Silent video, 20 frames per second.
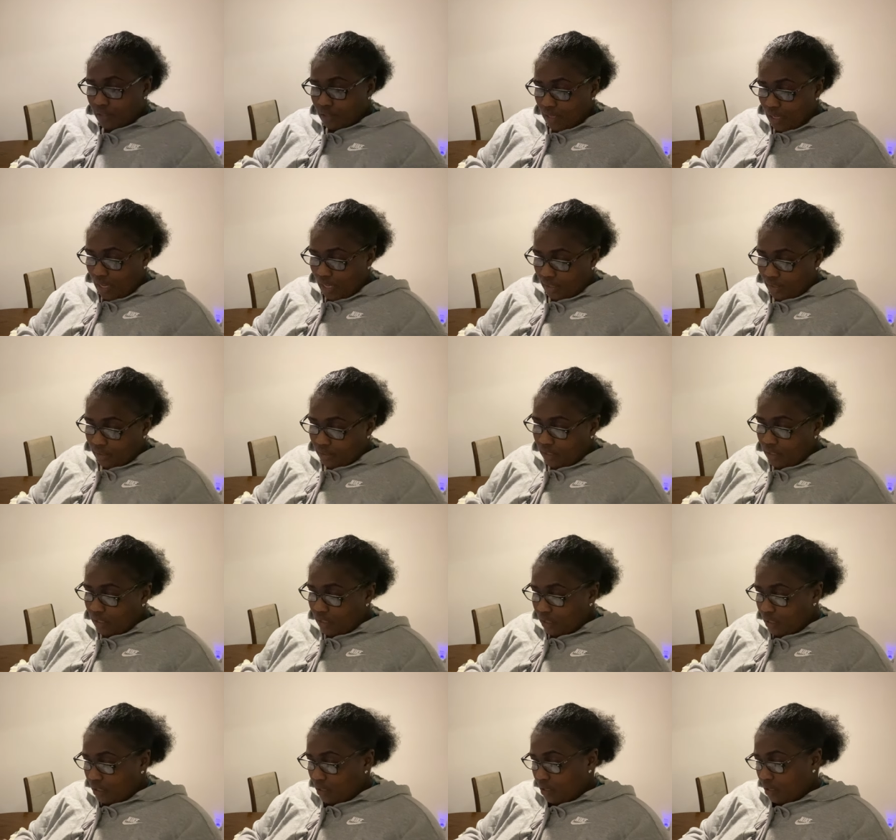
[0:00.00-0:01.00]
I
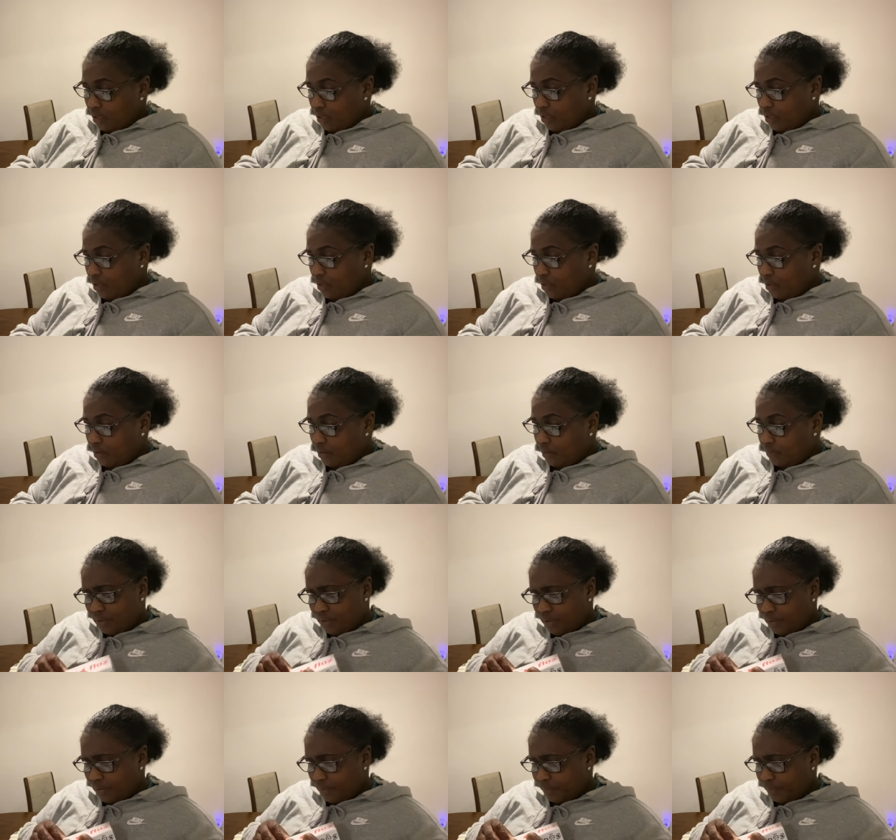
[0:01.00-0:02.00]
think
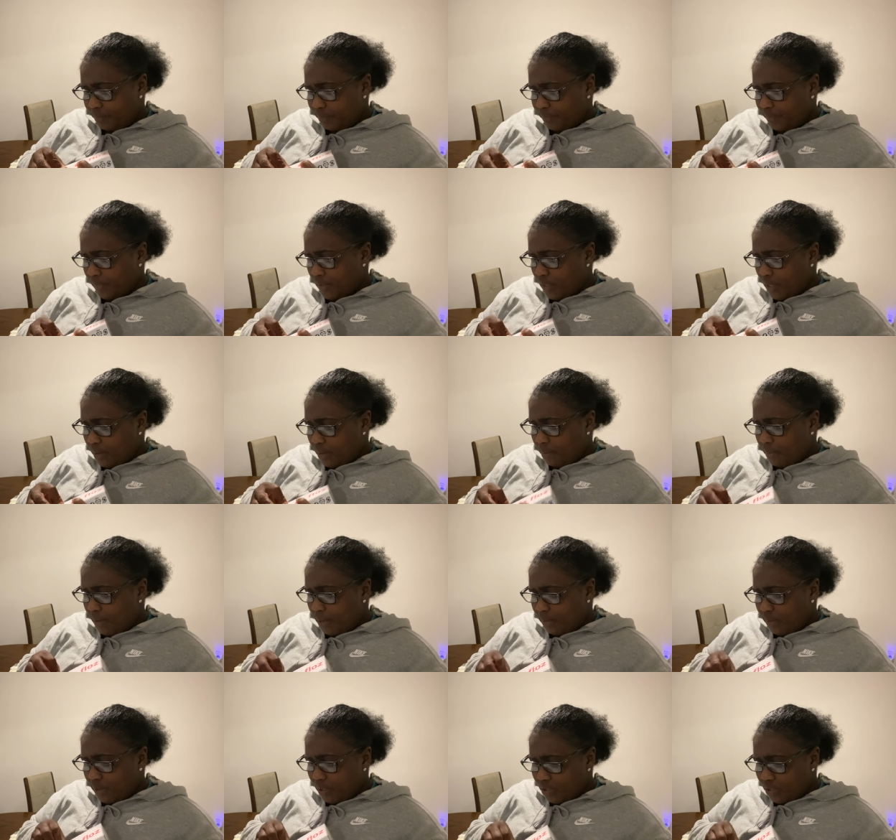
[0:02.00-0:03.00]
um
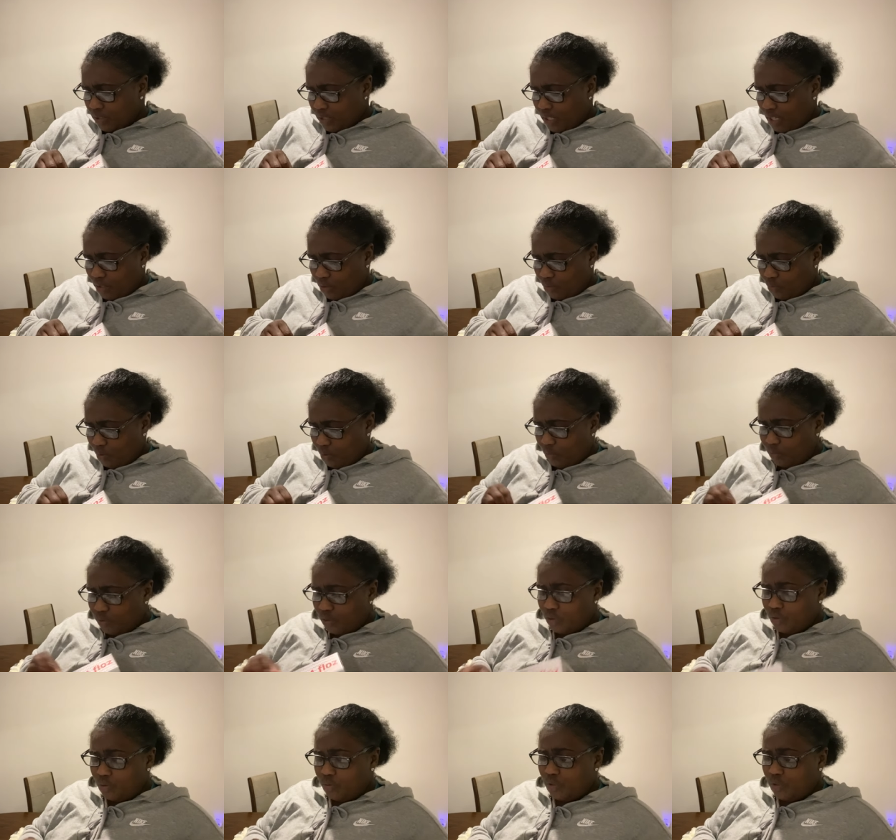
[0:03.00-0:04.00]
maybe these are not the one with
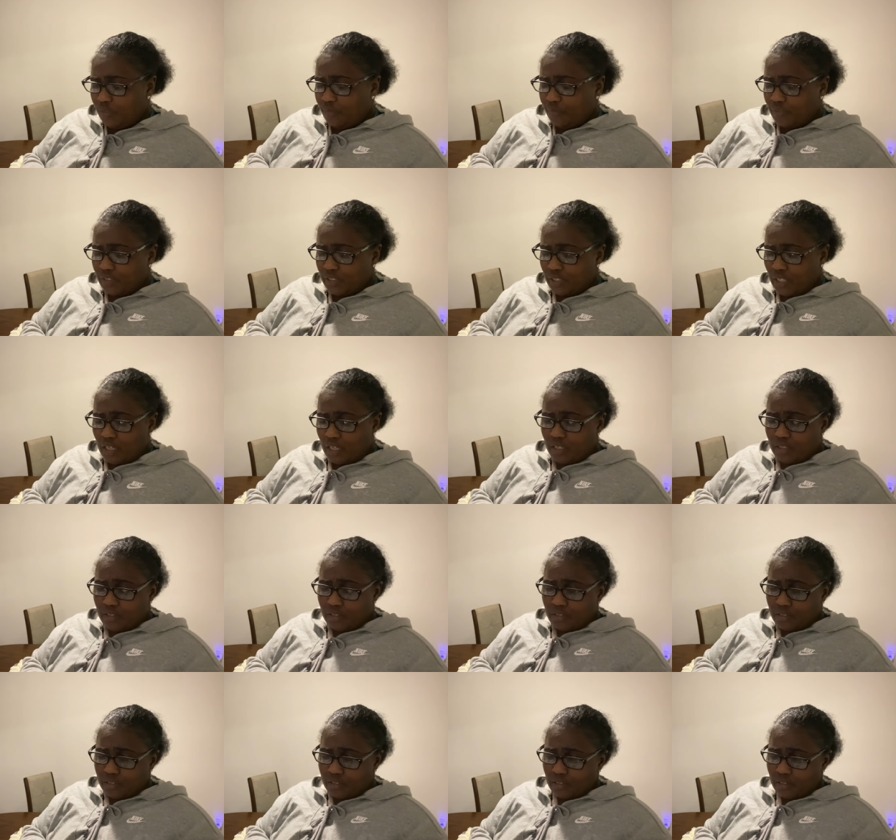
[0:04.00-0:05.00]
the two different
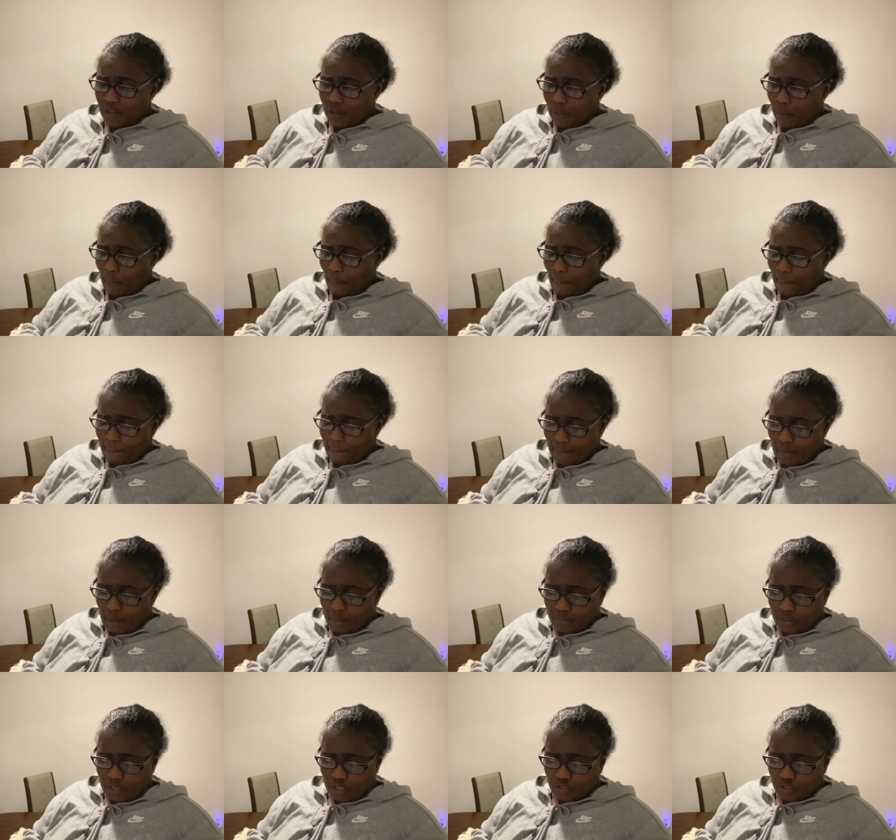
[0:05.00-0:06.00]
sizes. I'm
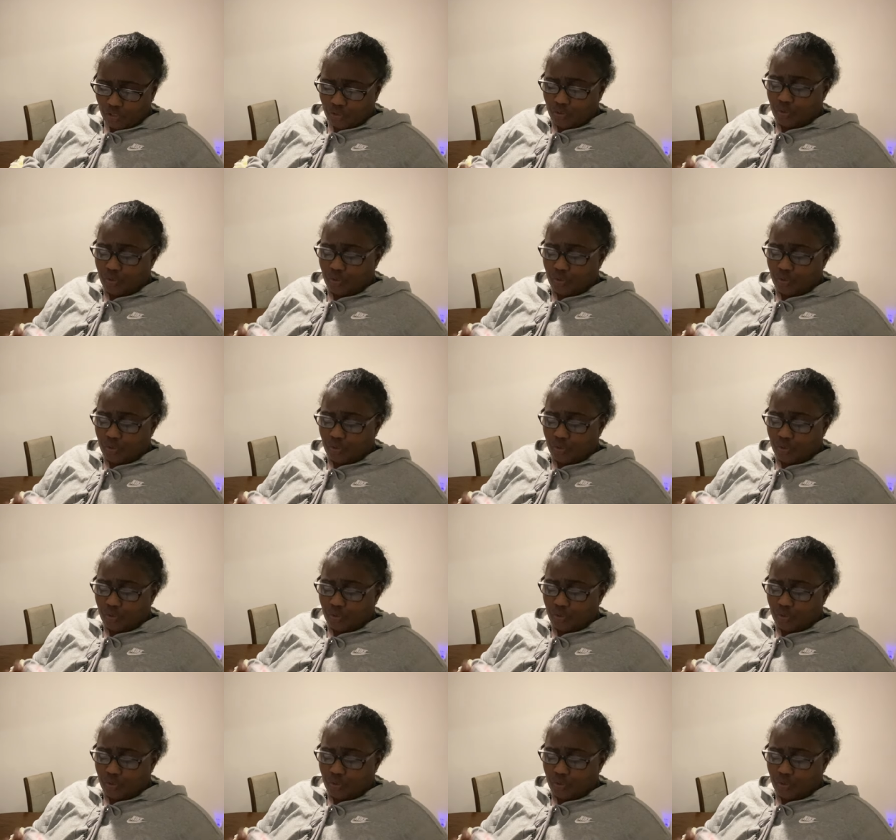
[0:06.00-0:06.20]
not sure.